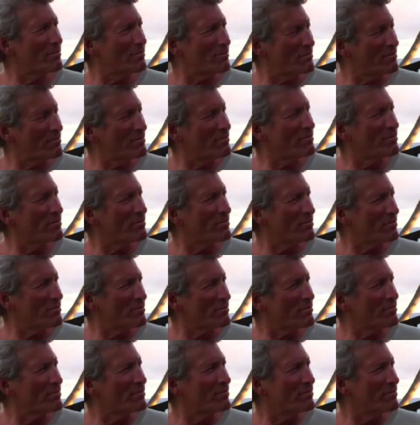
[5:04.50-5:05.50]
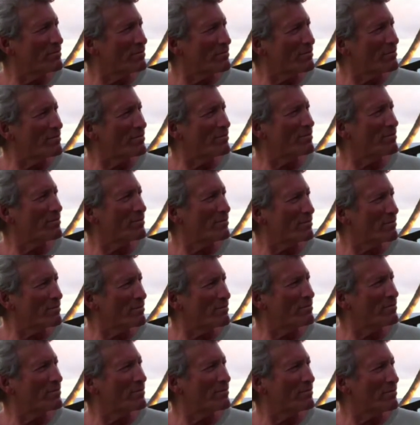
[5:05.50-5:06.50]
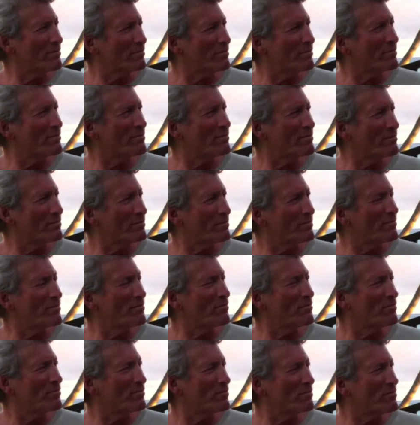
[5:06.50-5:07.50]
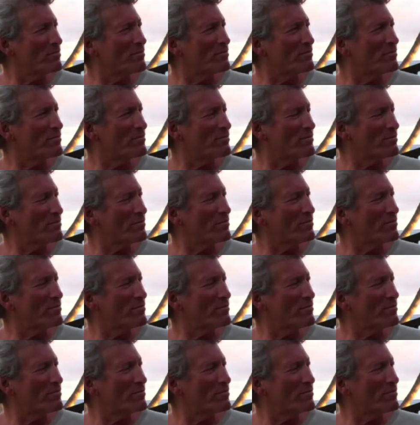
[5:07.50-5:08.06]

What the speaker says: (silent)